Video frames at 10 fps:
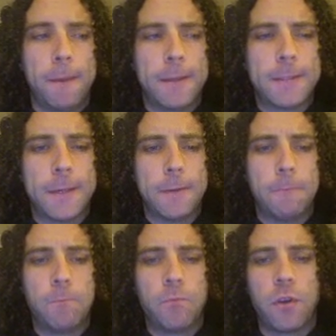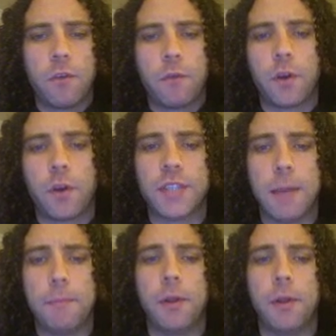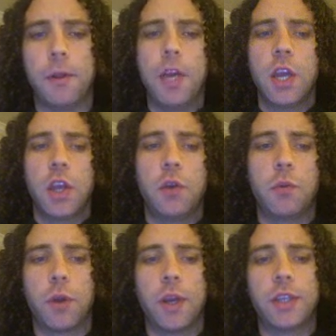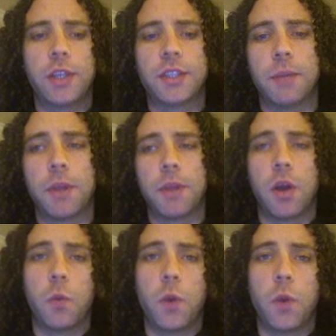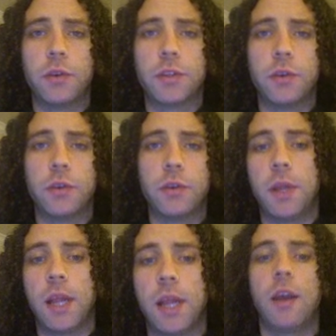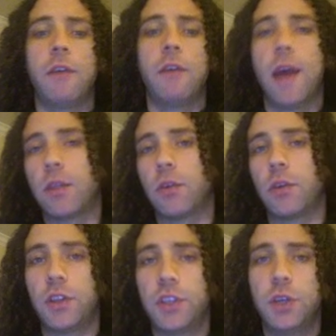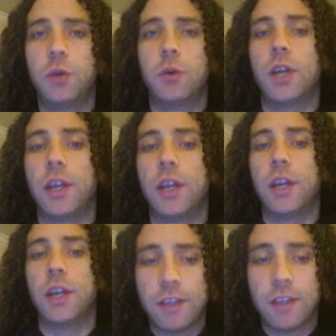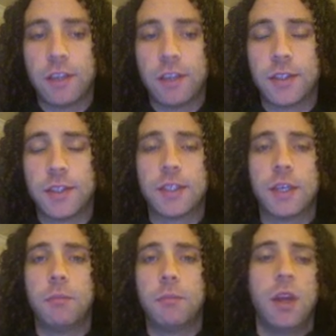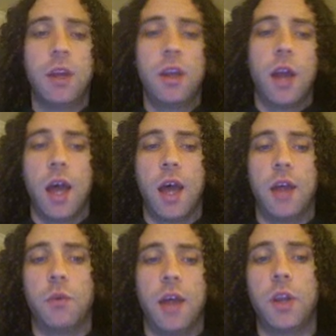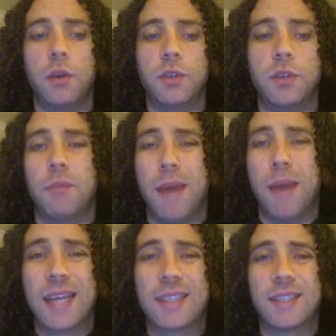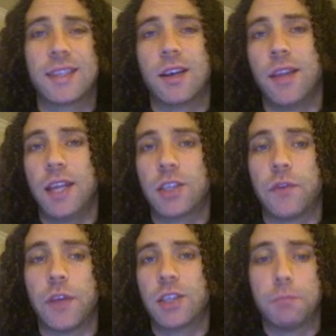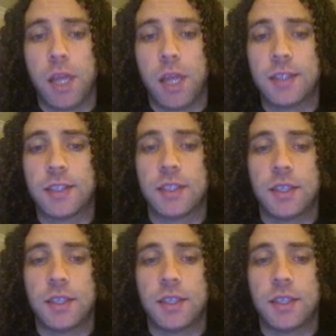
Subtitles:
So for example, you'd run into something on Windows that would be like a FAT32 or an NTFS file system. The one used on Macs is called HFS Plus.